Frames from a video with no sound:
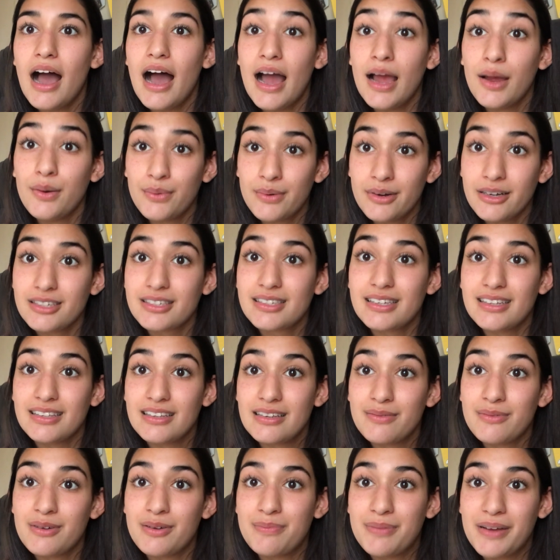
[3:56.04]
I will send
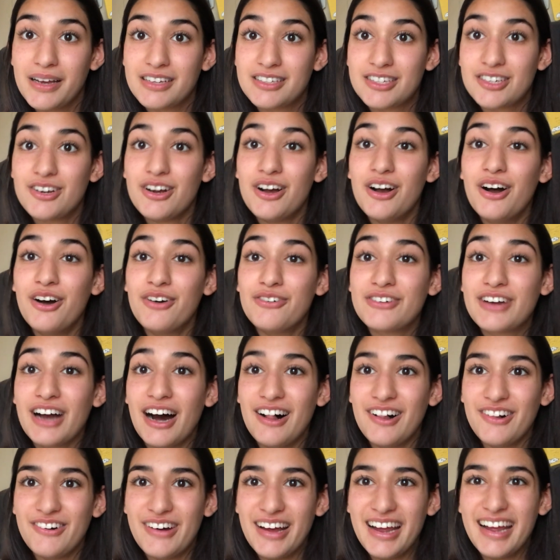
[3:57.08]
him a picture of
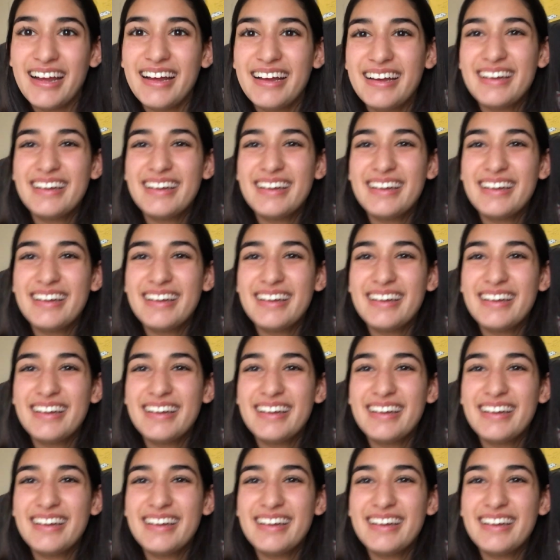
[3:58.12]
Galway.